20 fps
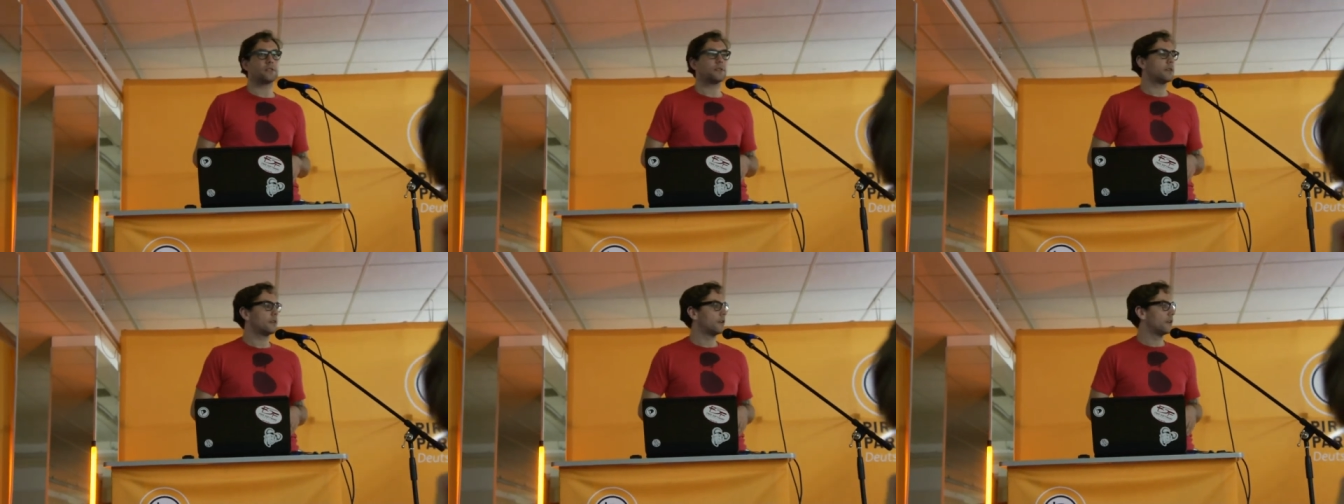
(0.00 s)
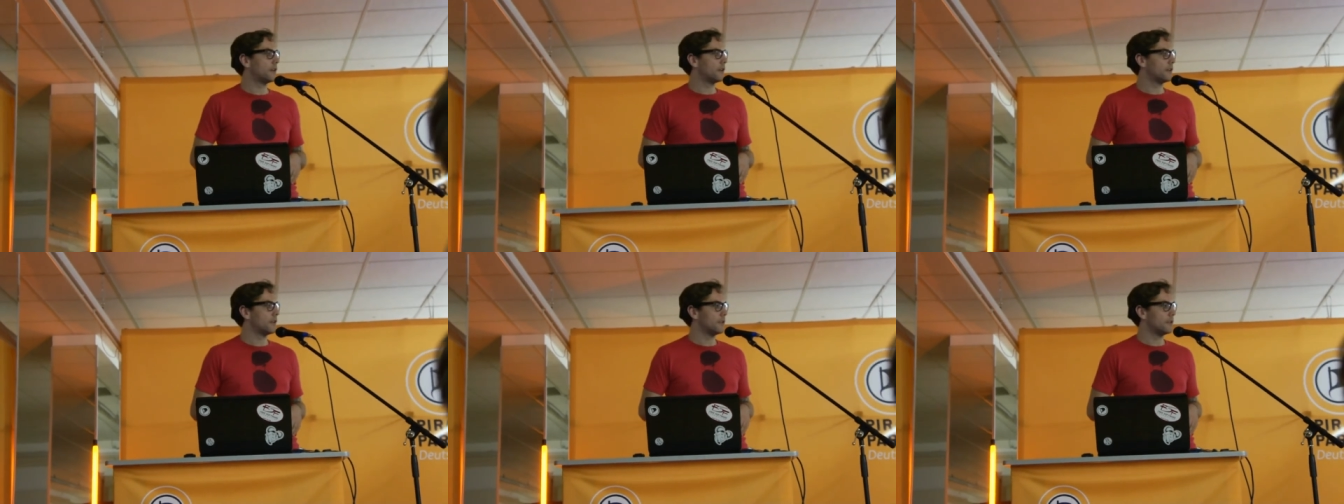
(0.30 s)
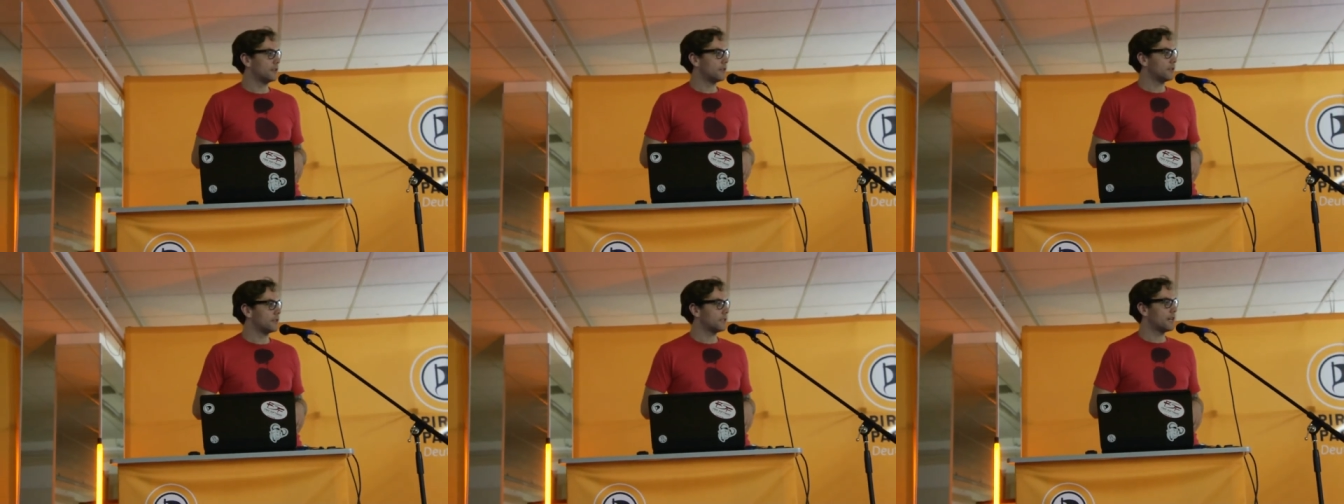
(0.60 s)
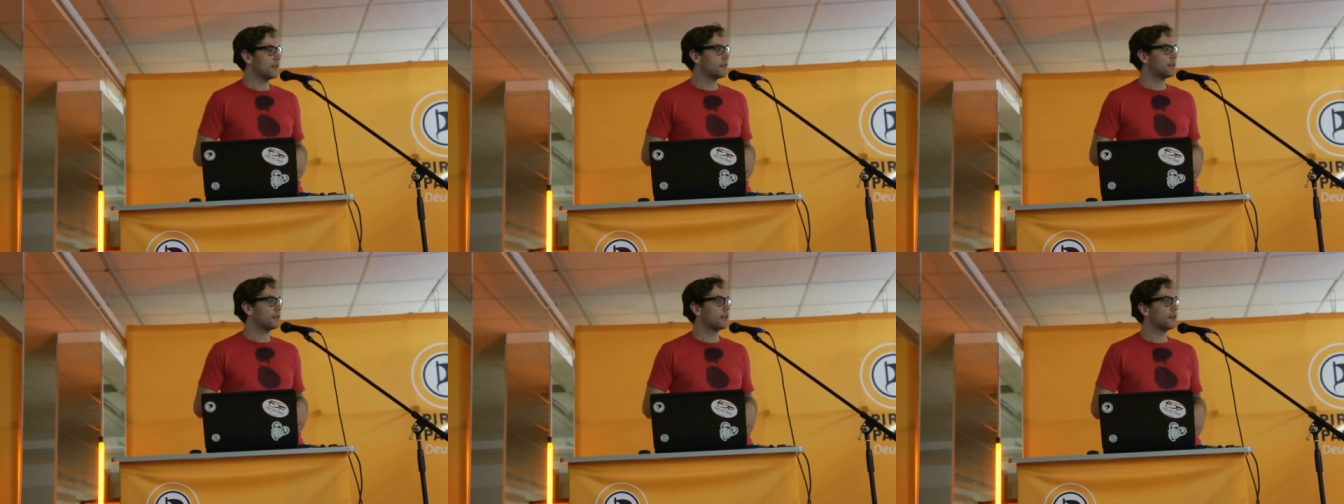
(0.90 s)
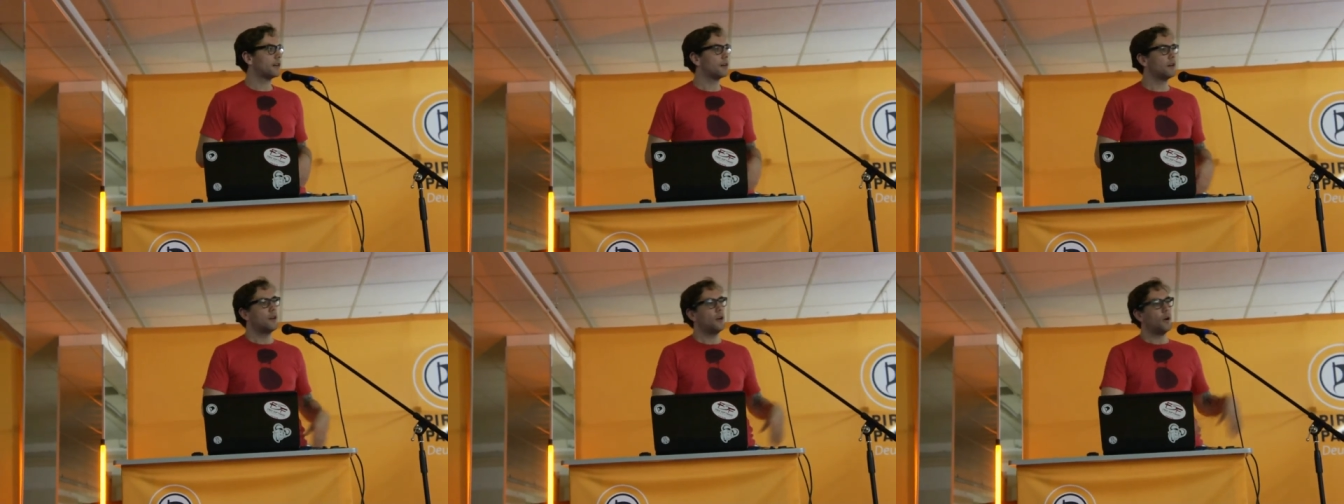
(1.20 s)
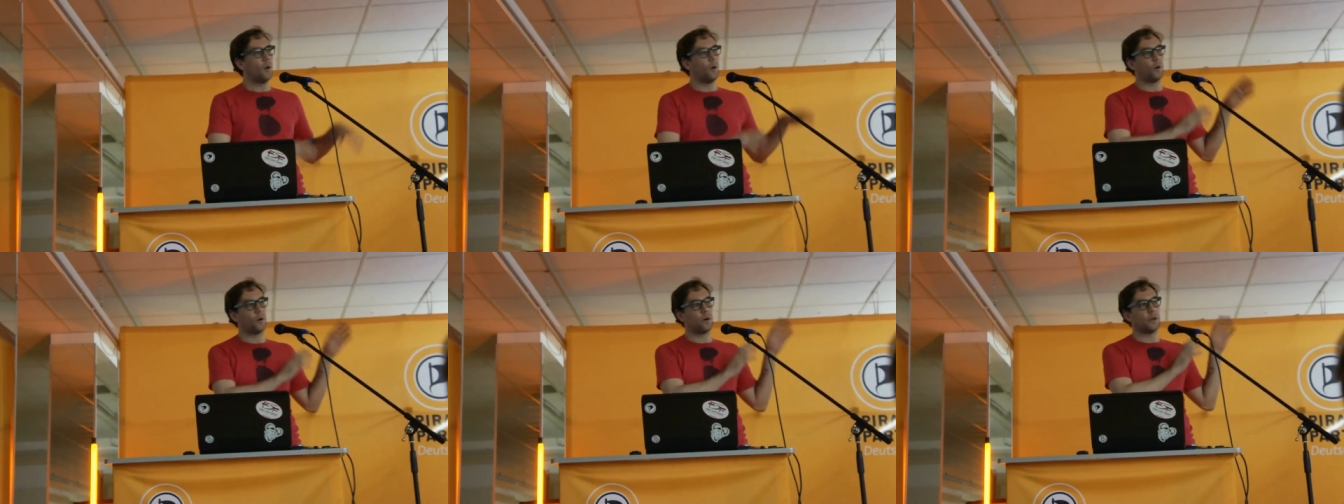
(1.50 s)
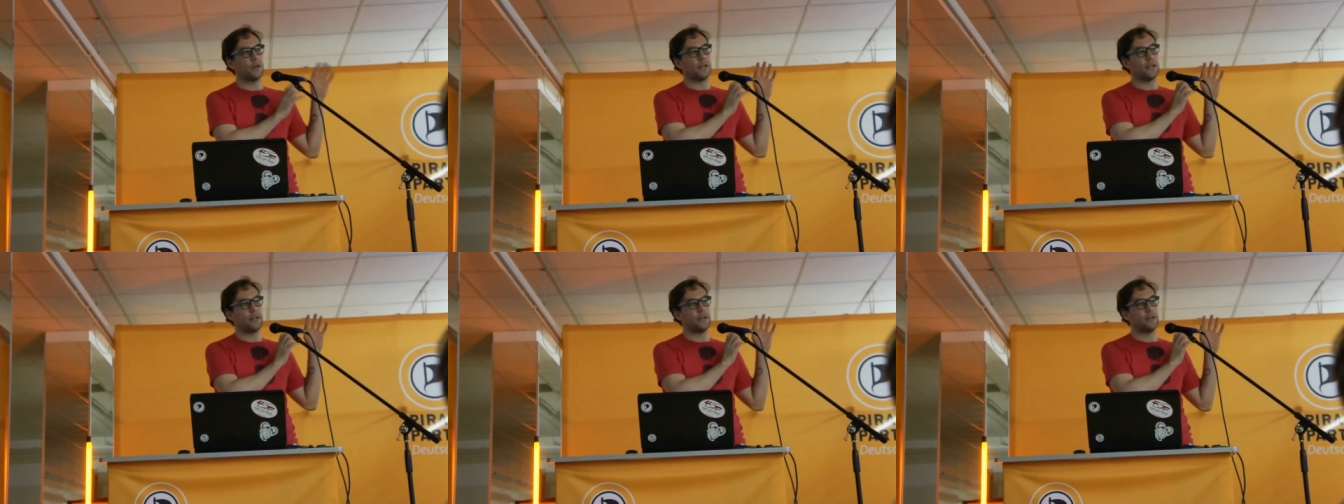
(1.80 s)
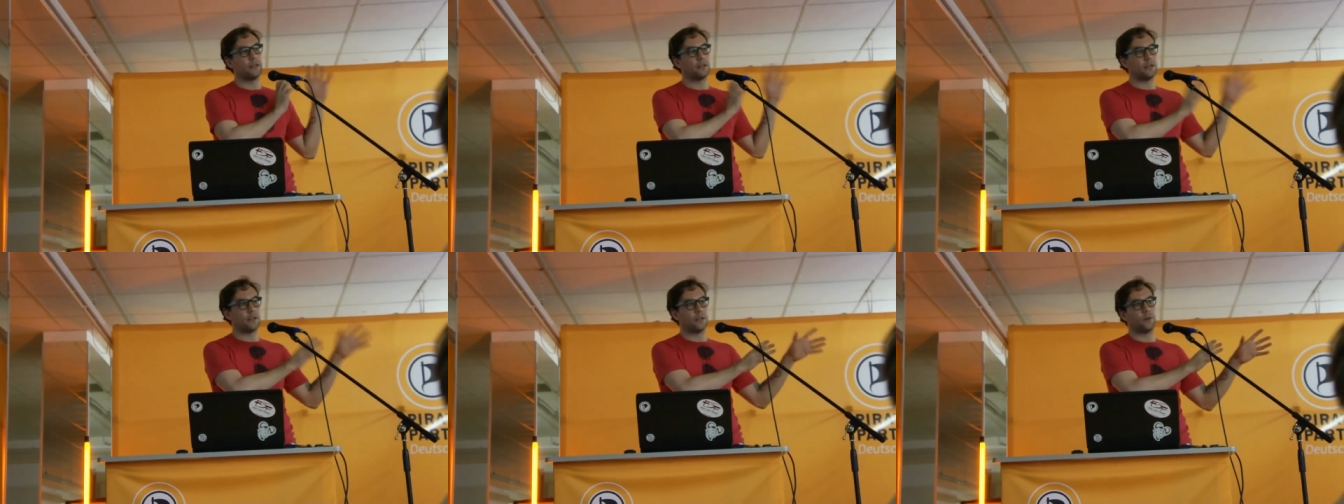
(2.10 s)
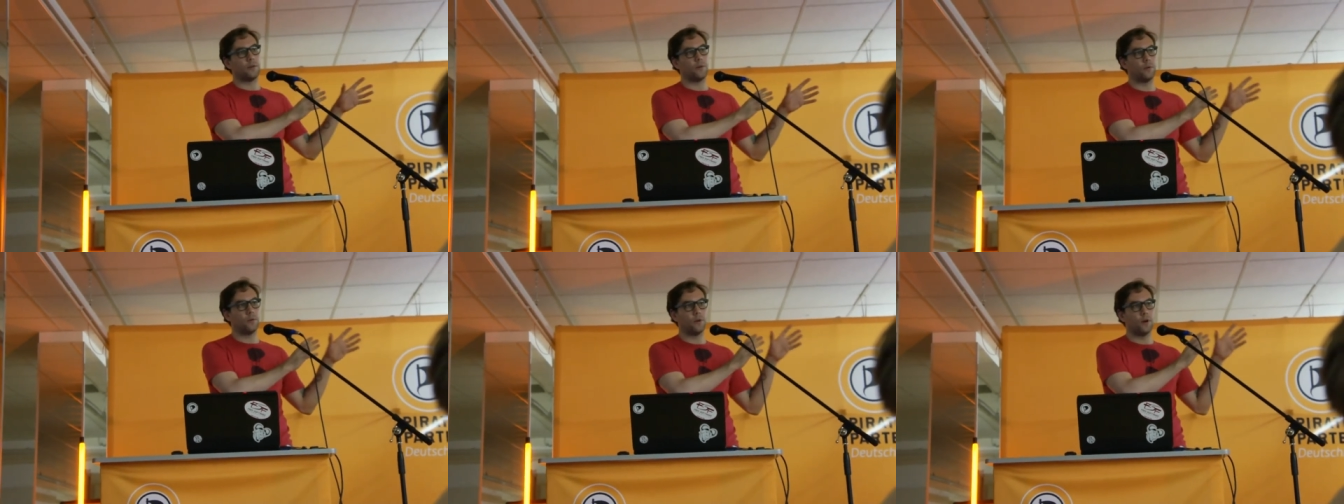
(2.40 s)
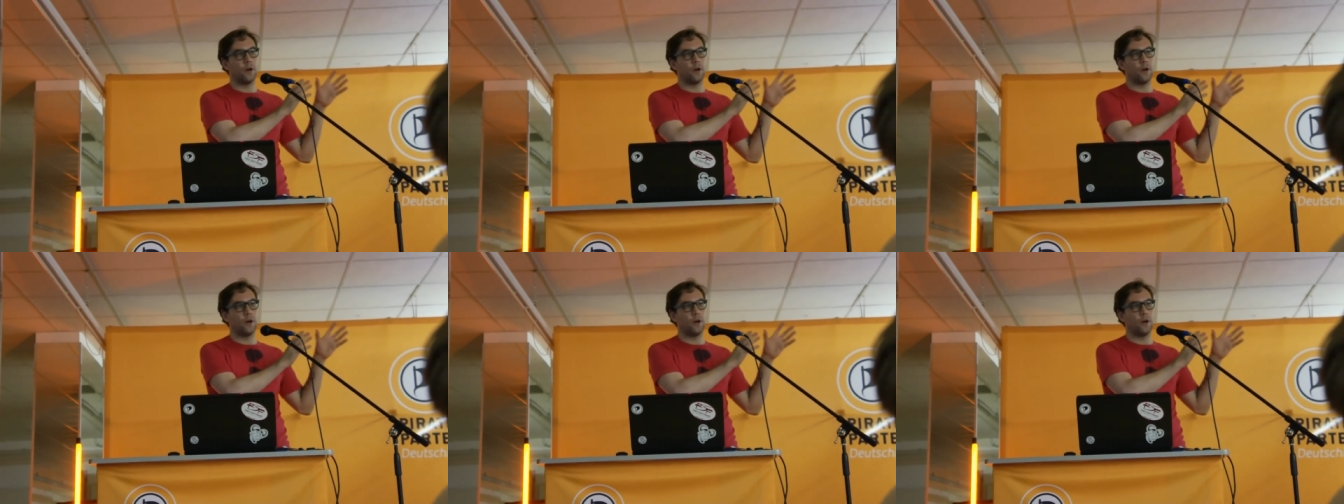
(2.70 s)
uh, intended there, or in you know